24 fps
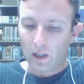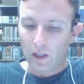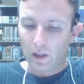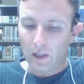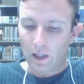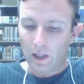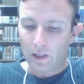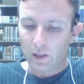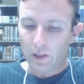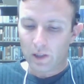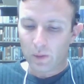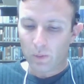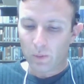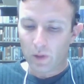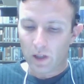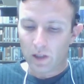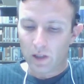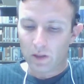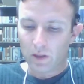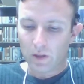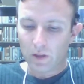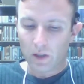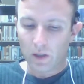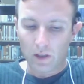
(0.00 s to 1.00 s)
That is why
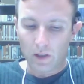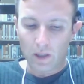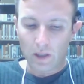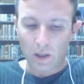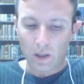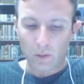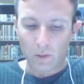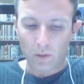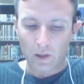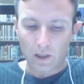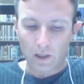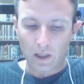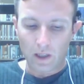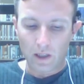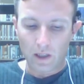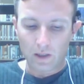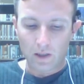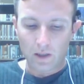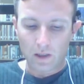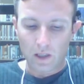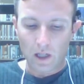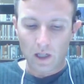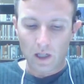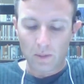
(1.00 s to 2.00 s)
Gnutella Network has
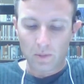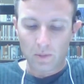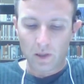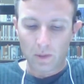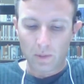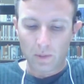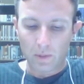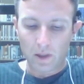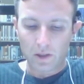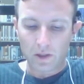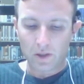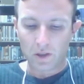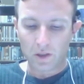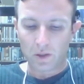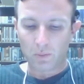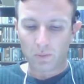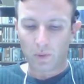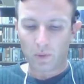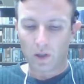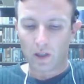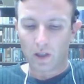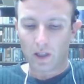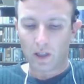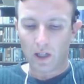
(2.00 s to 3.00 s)
adopted the message
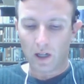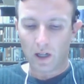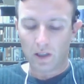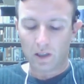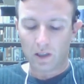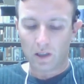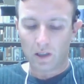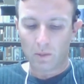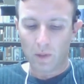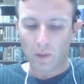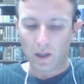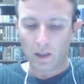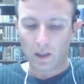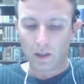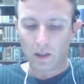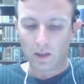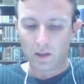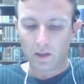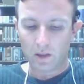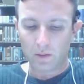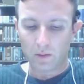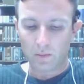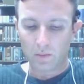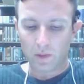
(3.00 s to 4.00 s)
broadcasting
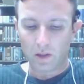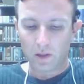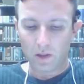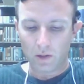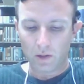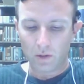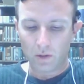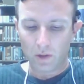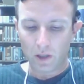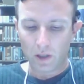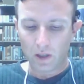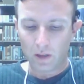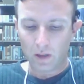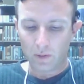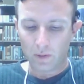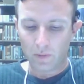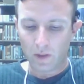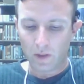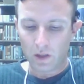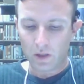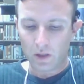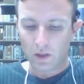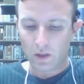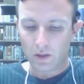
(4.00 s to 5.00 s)
mechanism. The Gnutella
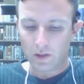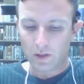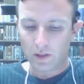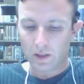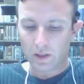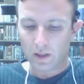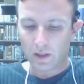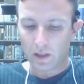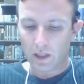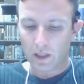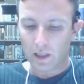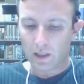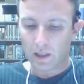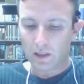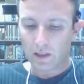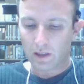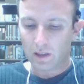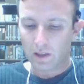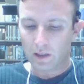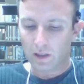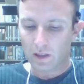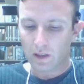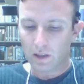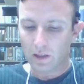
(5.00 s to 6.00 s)
functions like
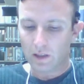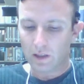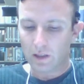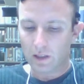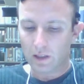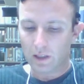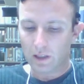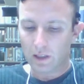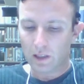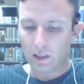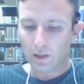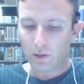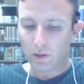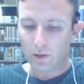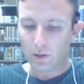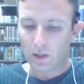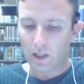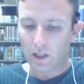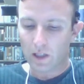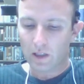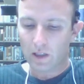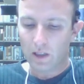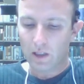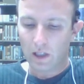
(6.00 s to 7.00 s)
an
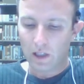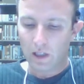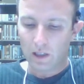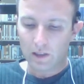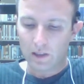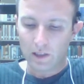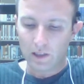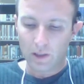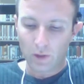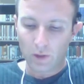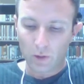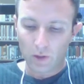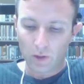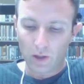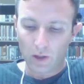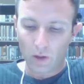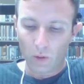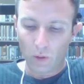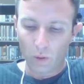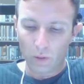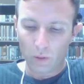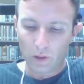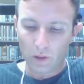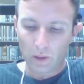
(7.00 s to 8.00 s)
Ethernet. The Ethernet
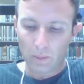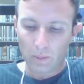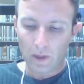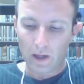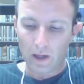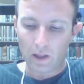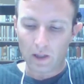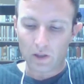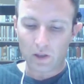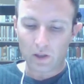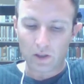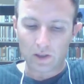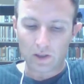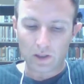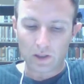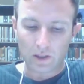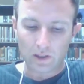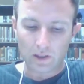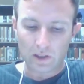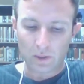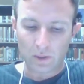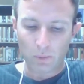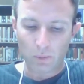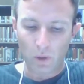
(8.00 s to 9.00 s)
only manages
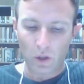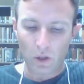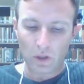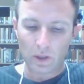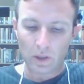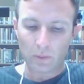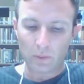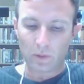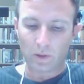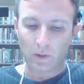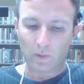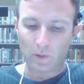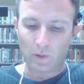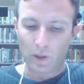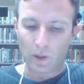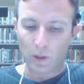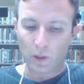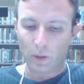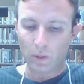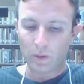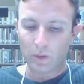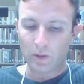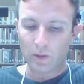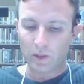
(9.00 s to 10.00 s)
a small number of
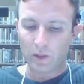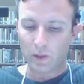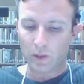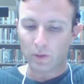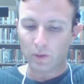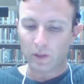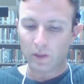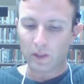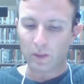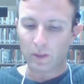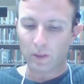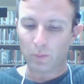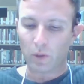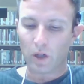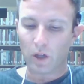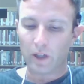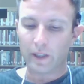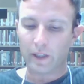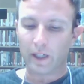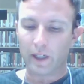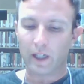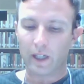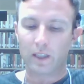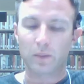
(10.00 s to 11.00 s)
nodes using the
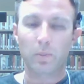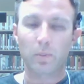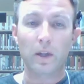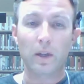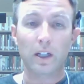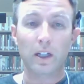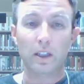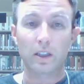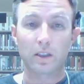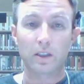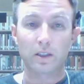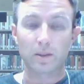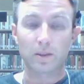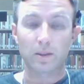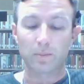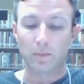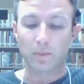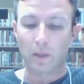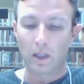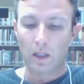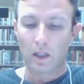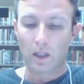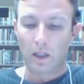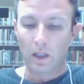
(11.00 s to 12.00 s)
broadcast
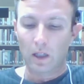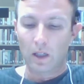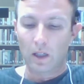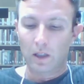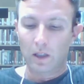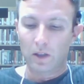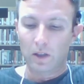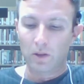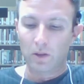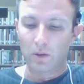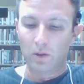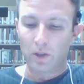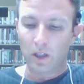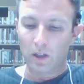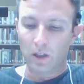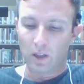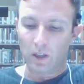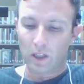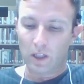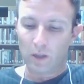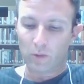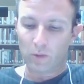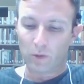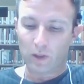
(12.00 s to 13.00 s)
mechanism. The Gnutella
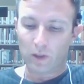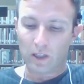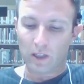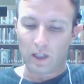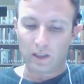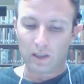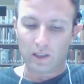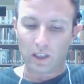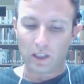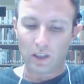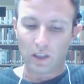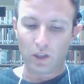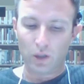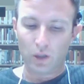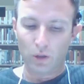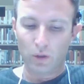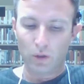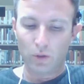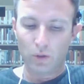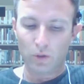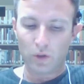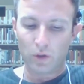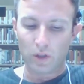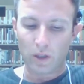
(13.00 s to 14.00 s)
network has a
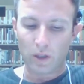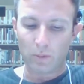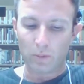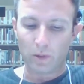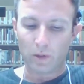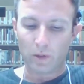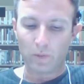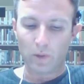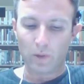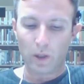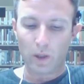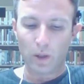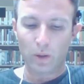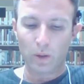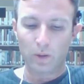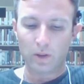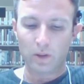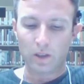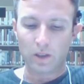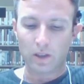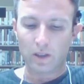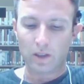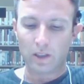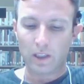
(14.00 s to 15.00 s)
huge number of
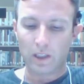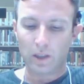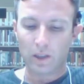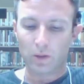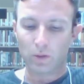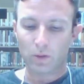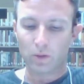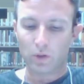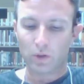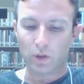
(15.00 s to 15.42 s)
nodes, and a single